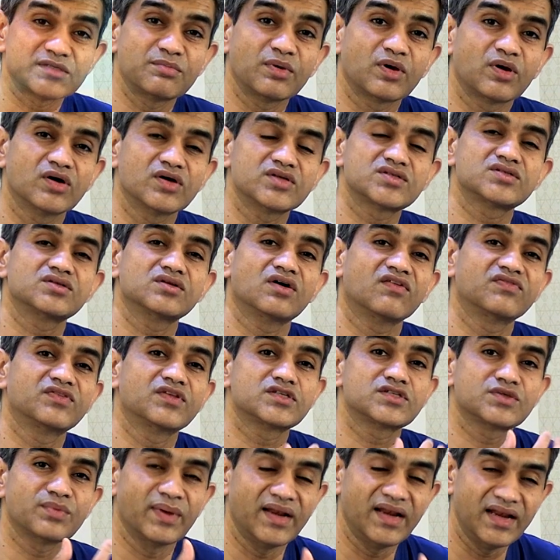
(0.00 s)
because of the
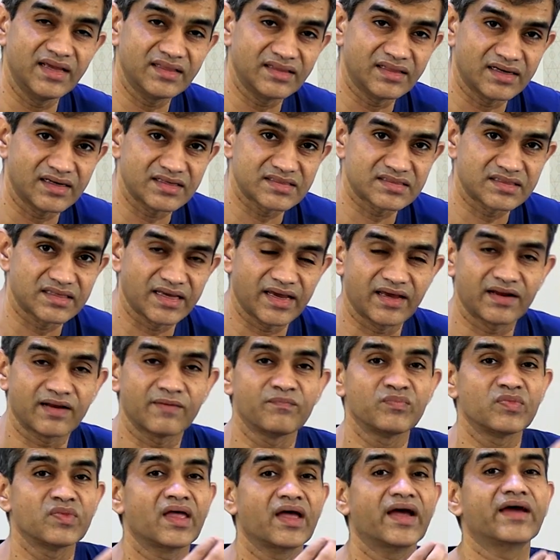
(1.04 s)
swelling that is
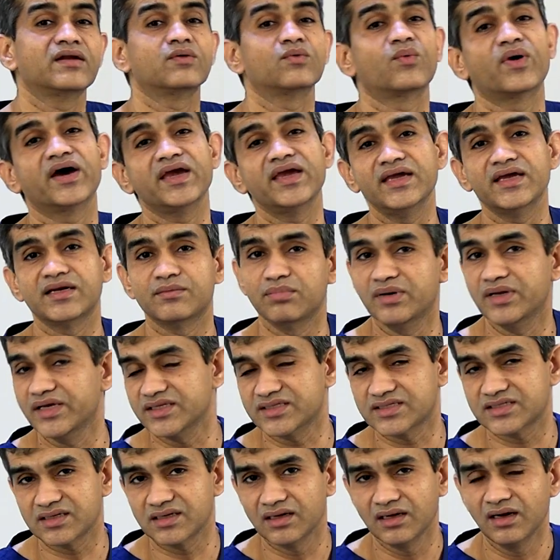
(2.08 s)
there, and why it
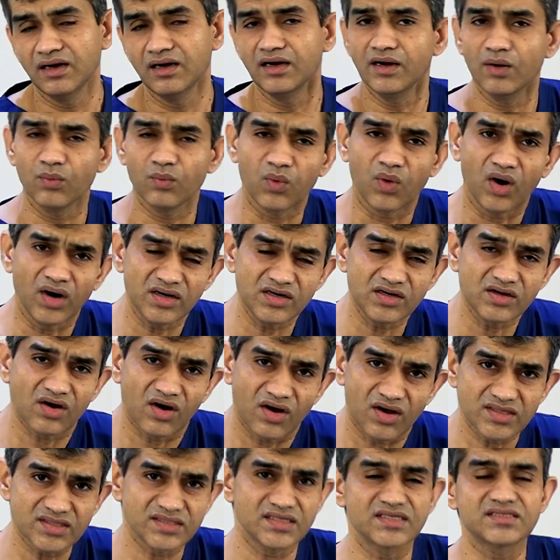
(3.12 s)
bleeds. Now what
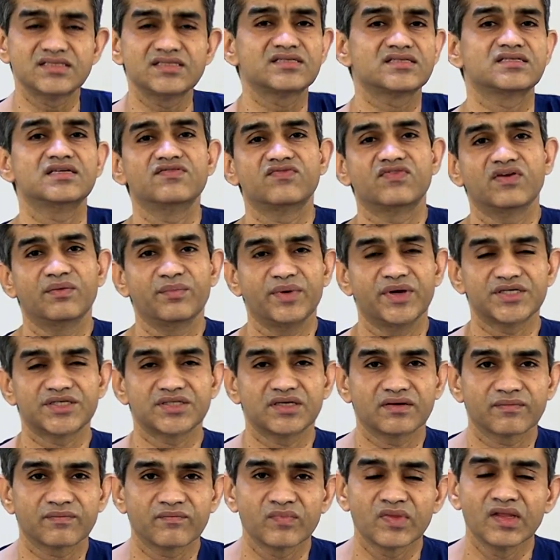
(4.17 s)
causes this
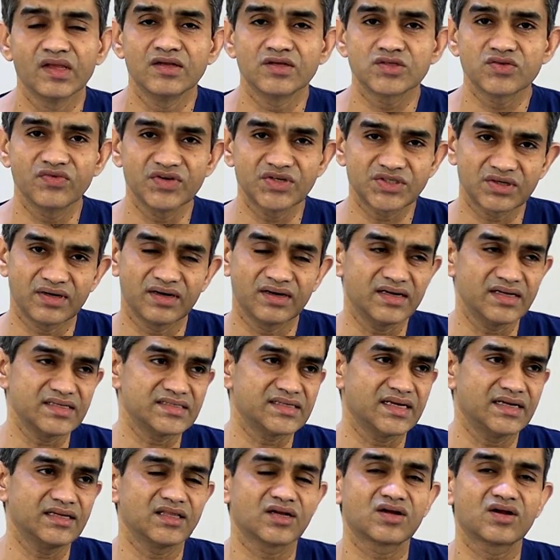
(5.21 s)
inflammation? So we should
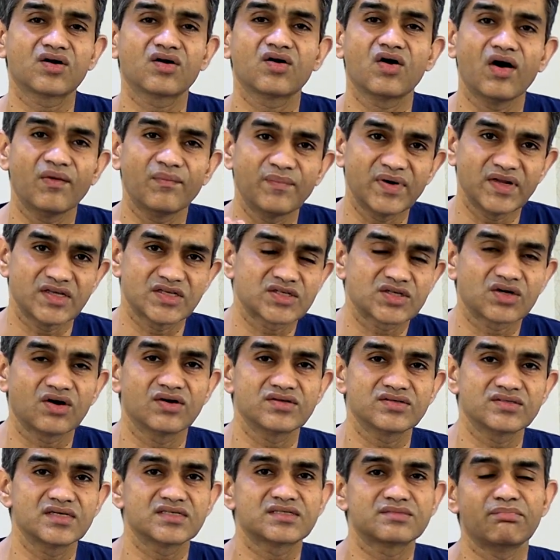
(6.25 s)
understand the commonest
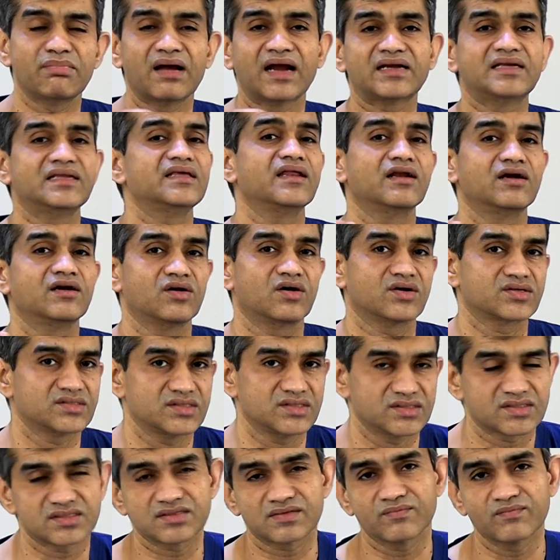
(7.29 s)
causes bacterial
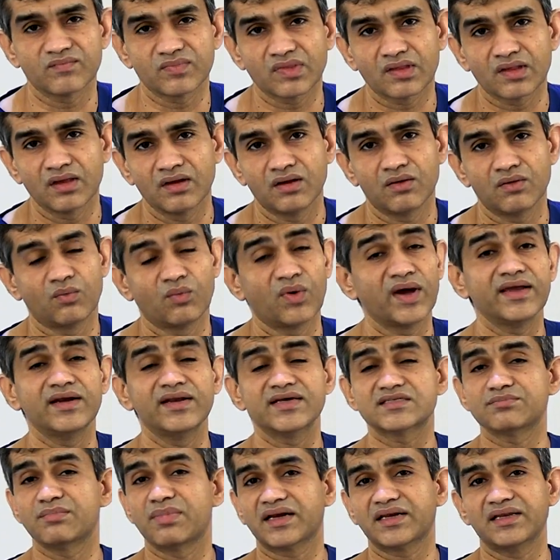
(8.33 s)
toxins. Why
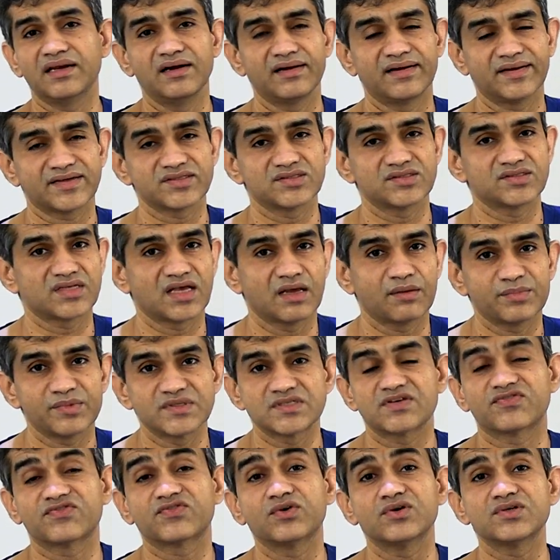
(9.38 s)
does bacterial toxins
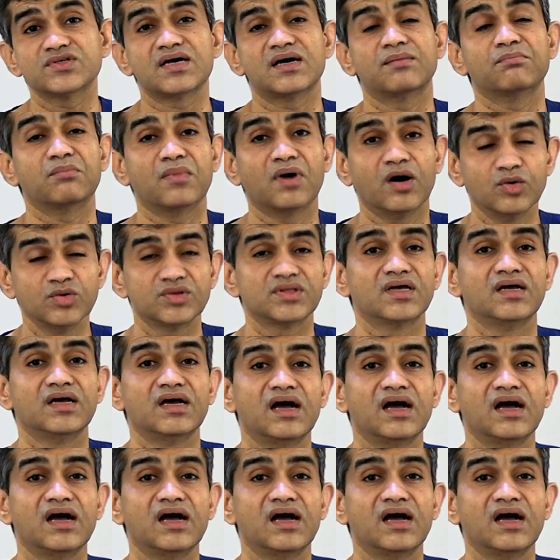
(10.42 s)
happen? Of course, our mouth